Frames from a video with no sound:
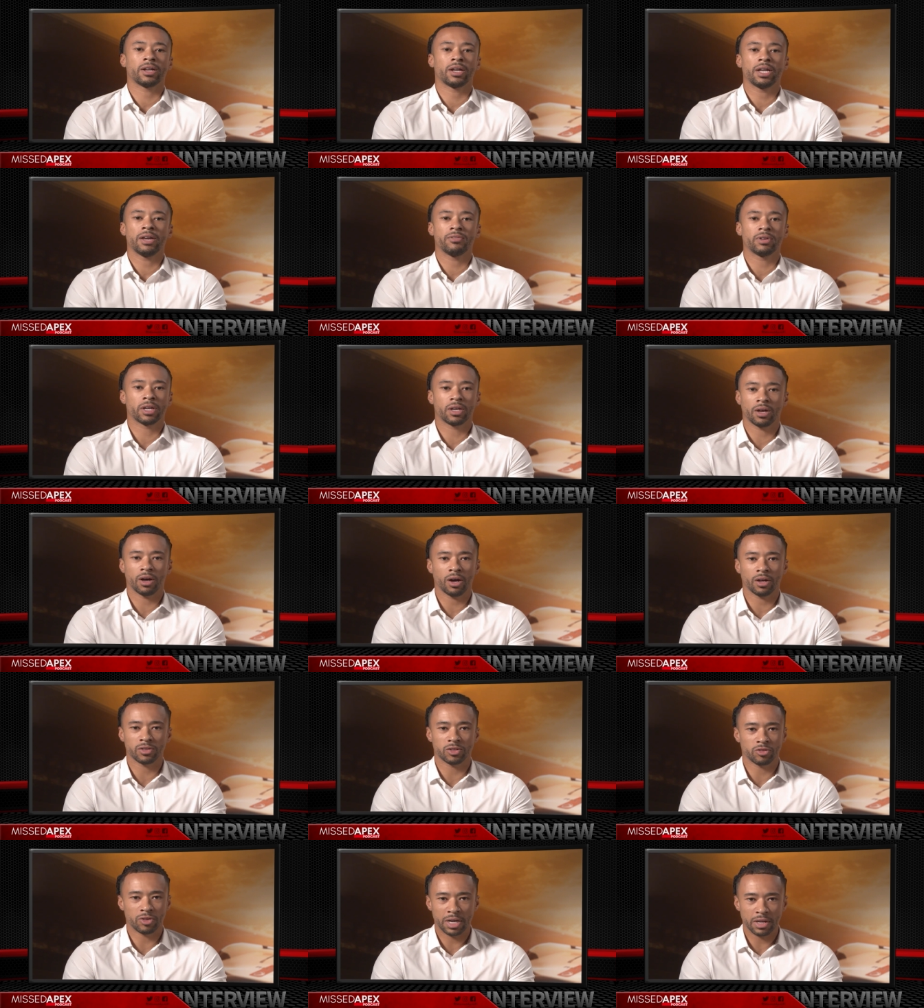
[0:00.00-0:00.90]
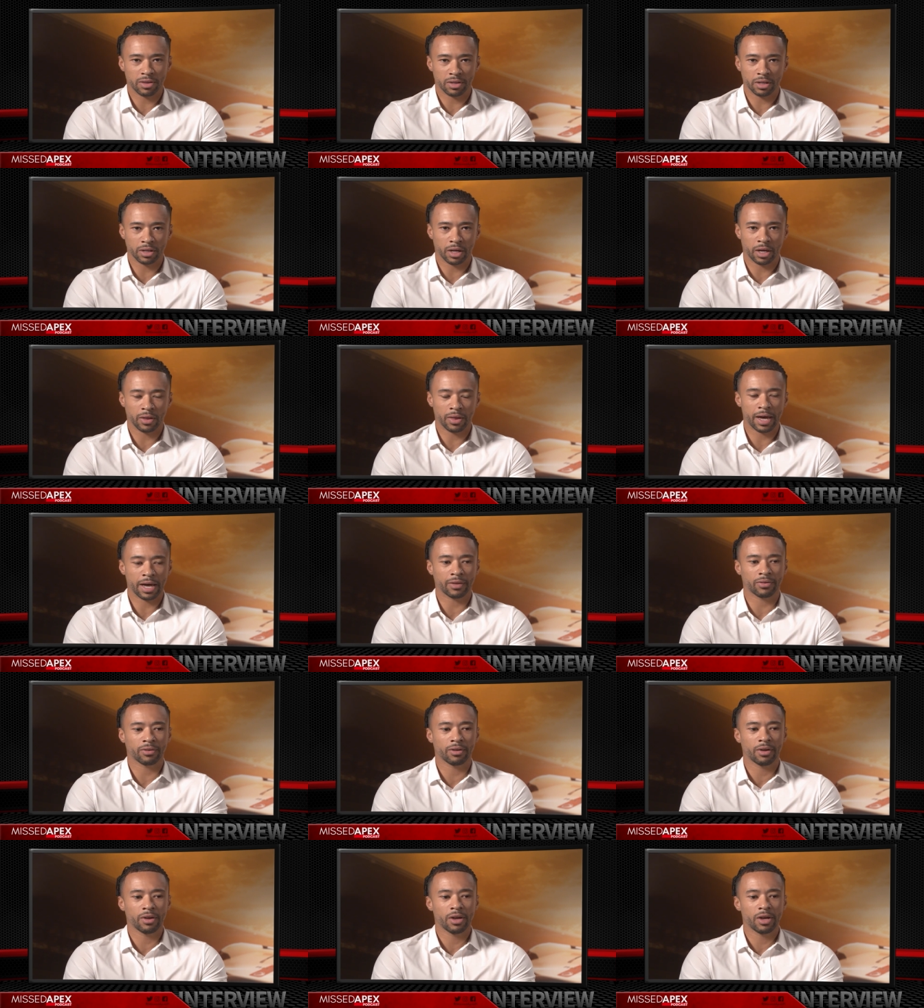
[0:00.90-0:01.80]
I never did karting or anything like
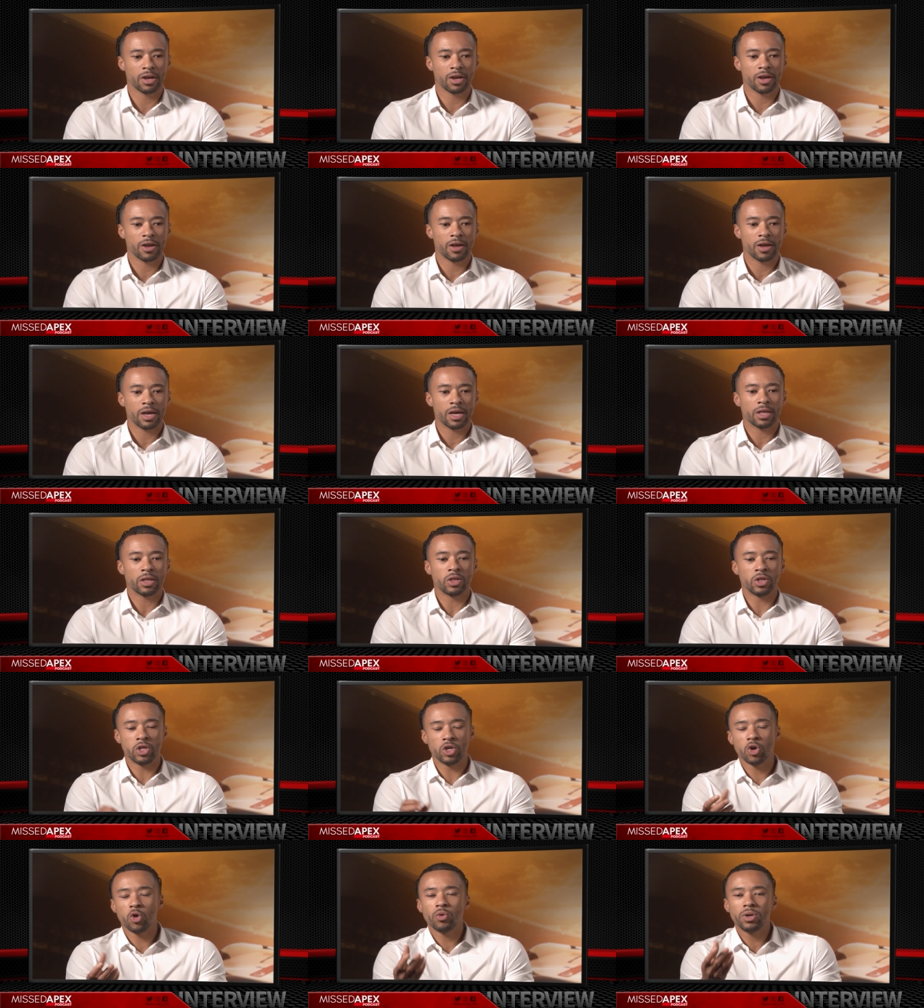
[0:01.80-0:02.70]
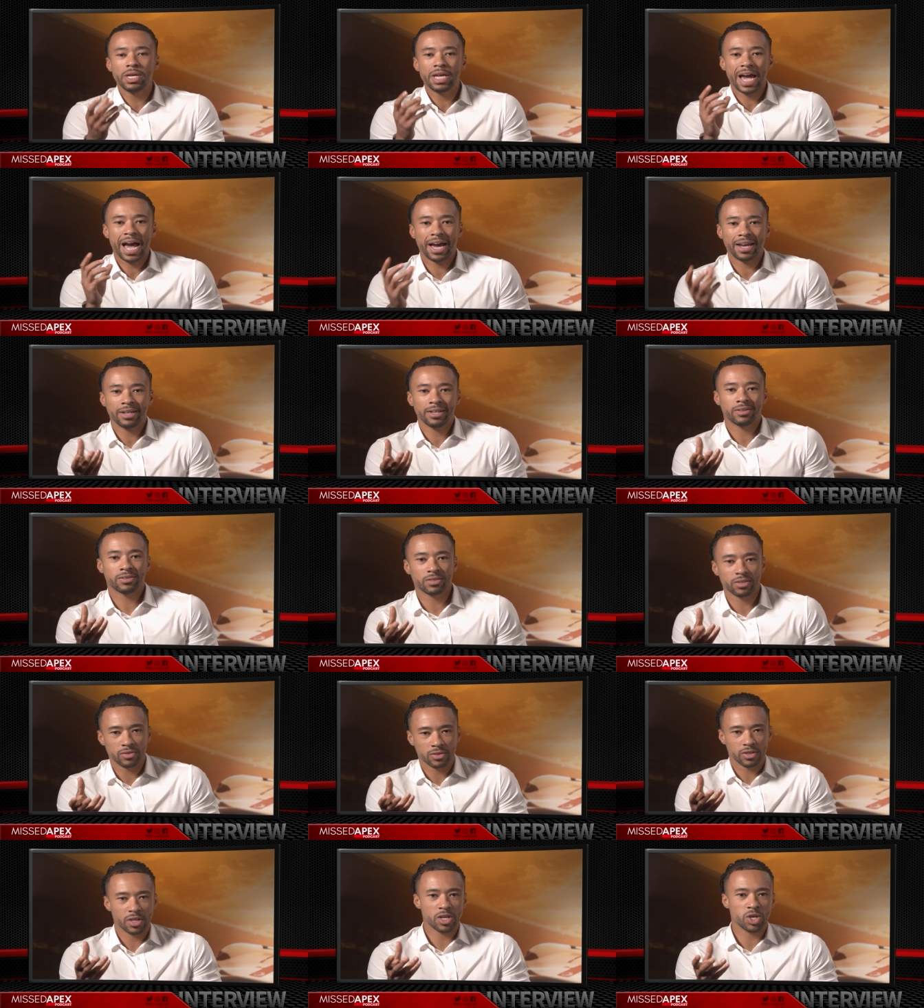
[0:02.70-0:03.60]
that. The only added
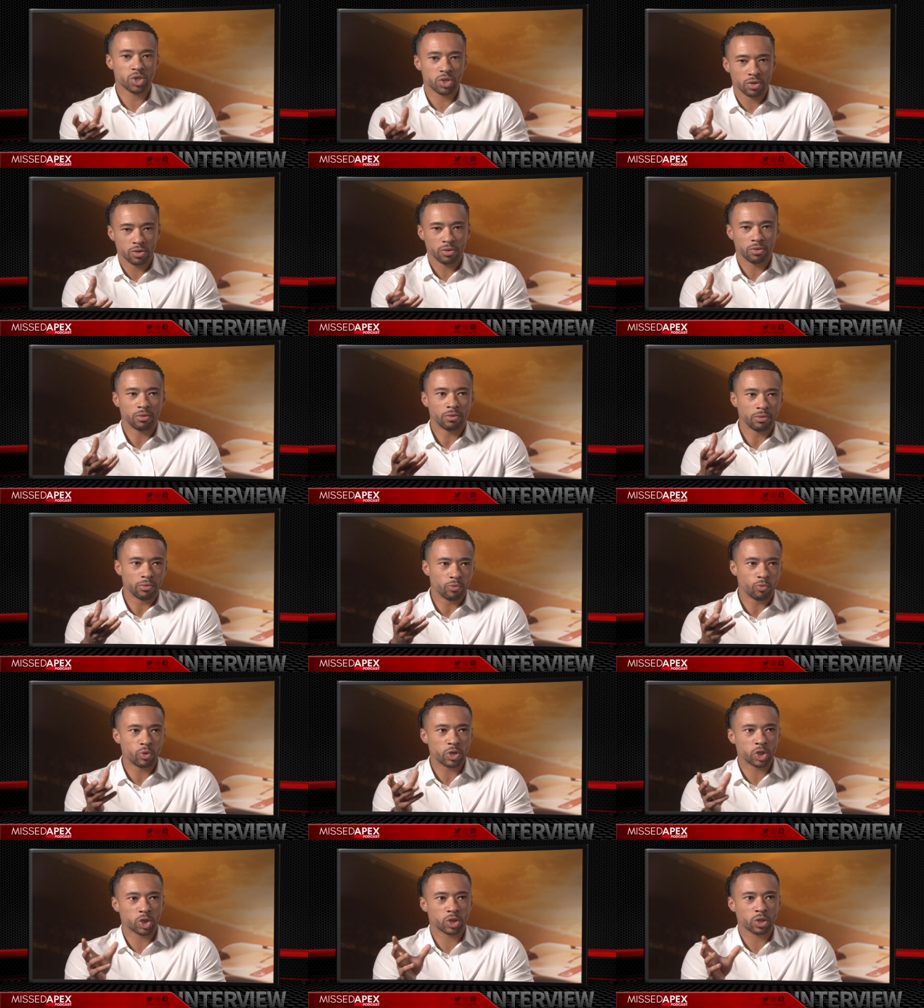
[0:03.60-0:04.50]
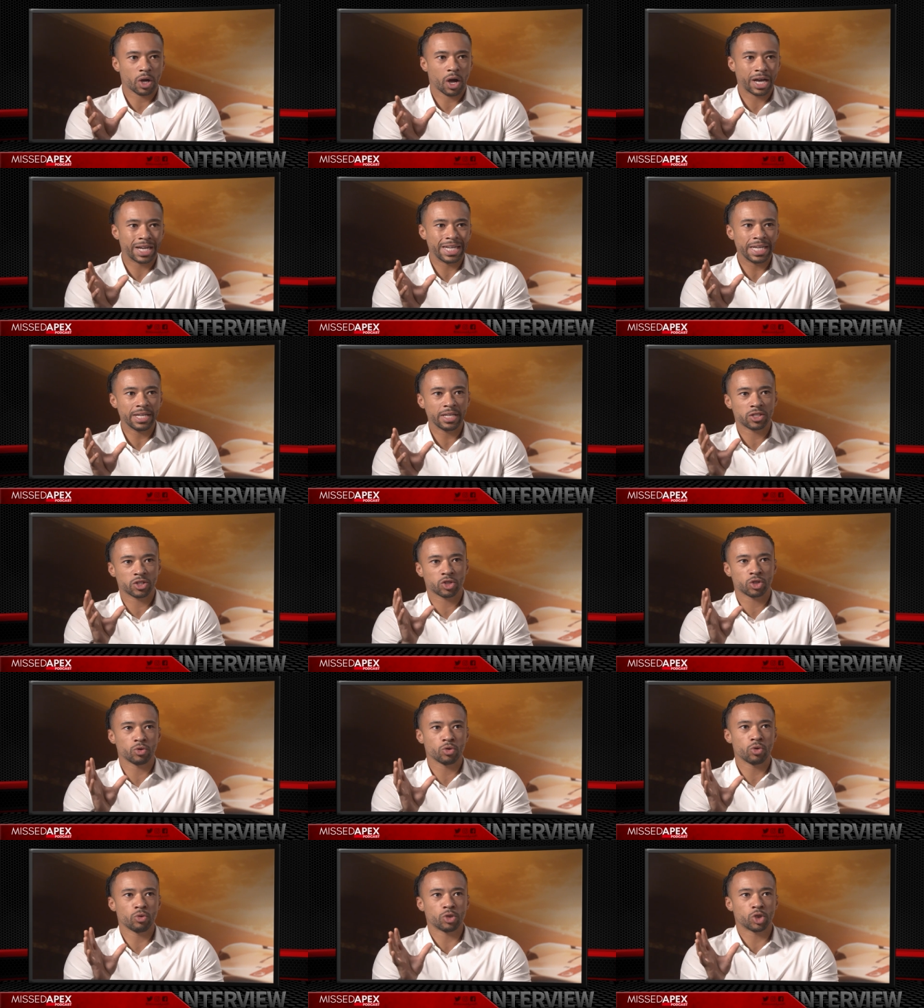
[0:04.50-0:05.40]
sensation which I needed
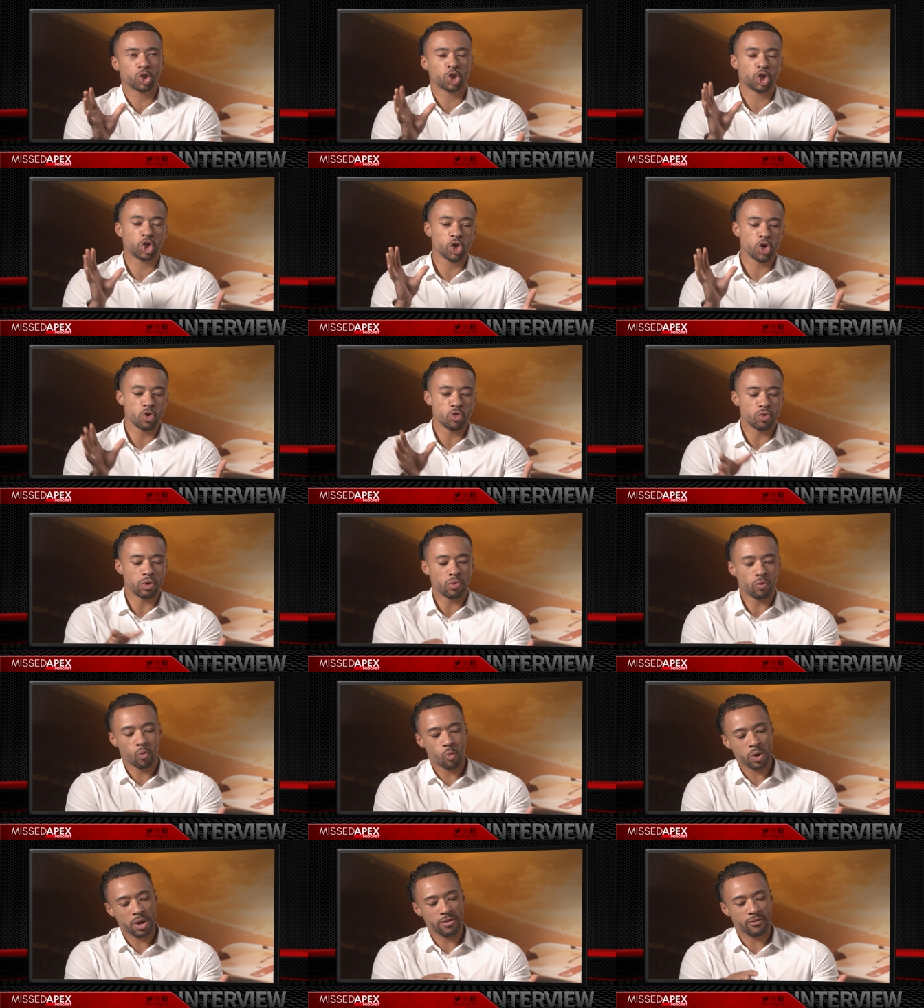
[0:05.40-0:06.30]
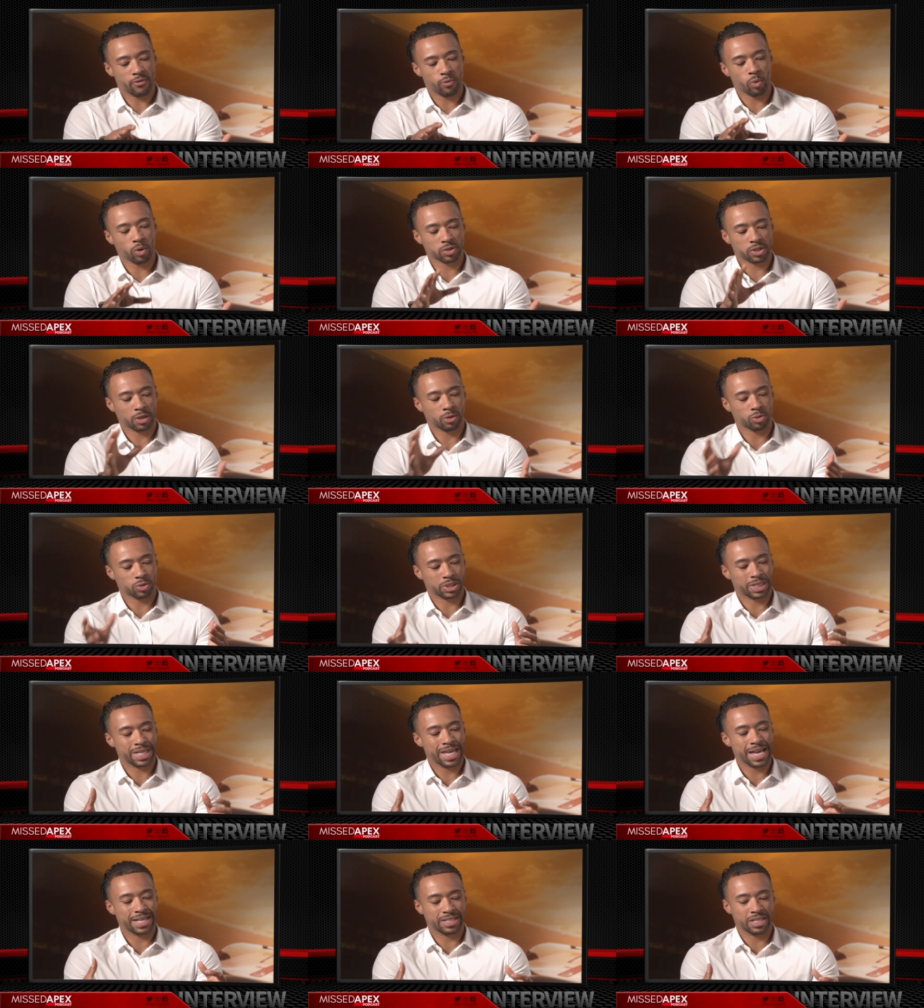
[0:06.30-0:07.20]
to tune with what I was
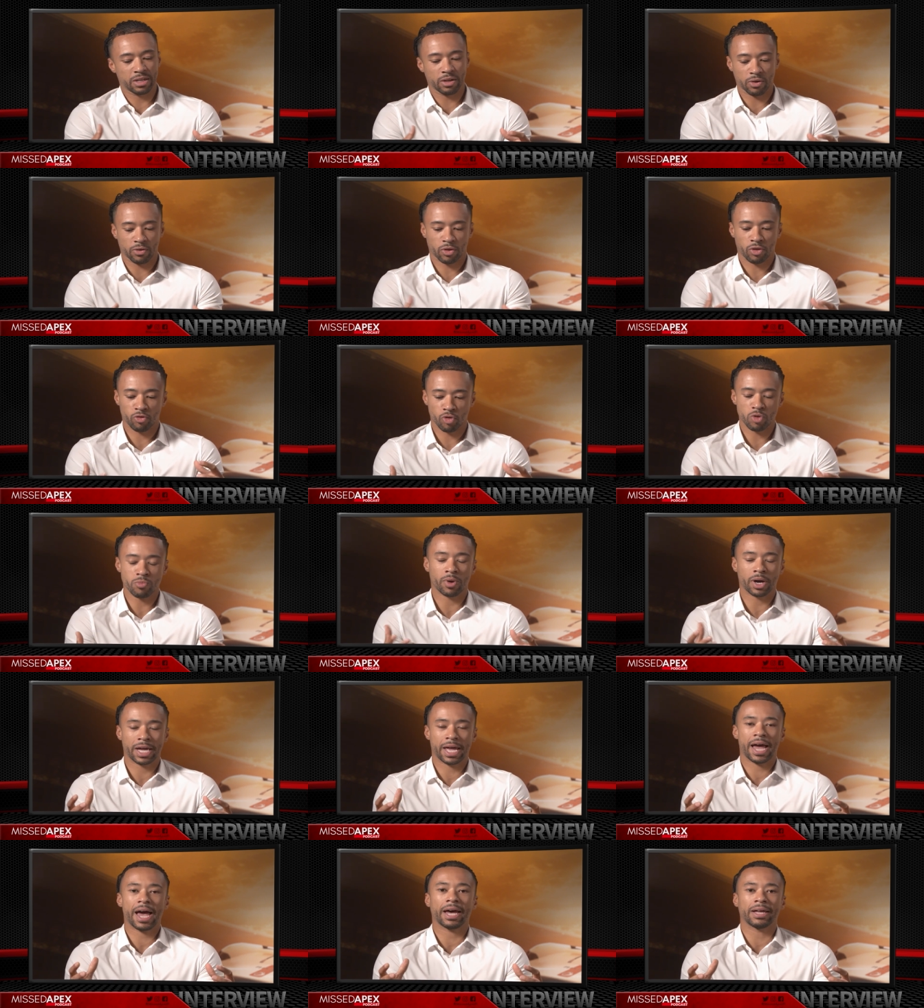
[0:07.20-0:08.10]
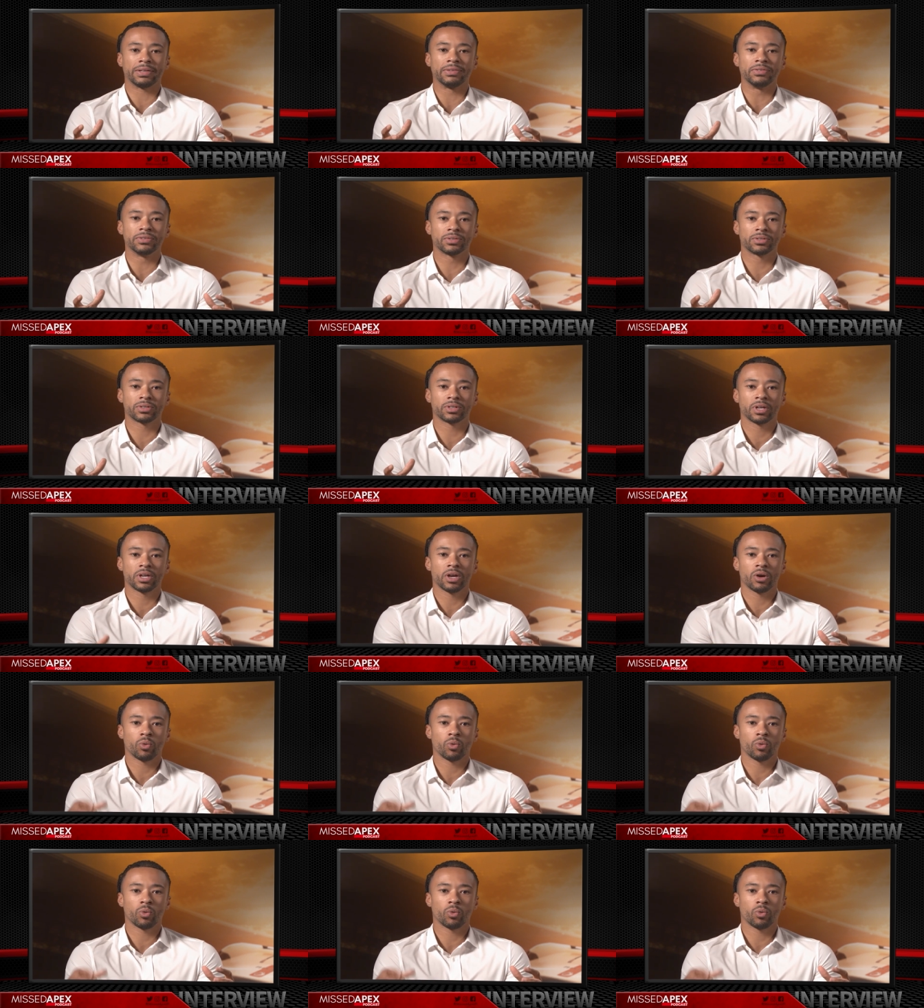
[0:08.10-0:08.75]
getting through my hands